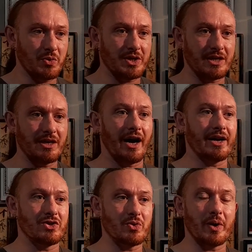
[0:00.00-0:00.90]
did
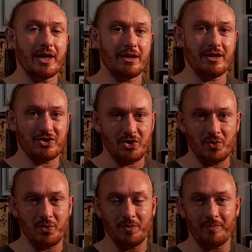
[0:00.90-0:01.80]
not do anything
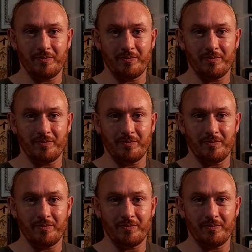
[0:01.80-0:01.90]
to,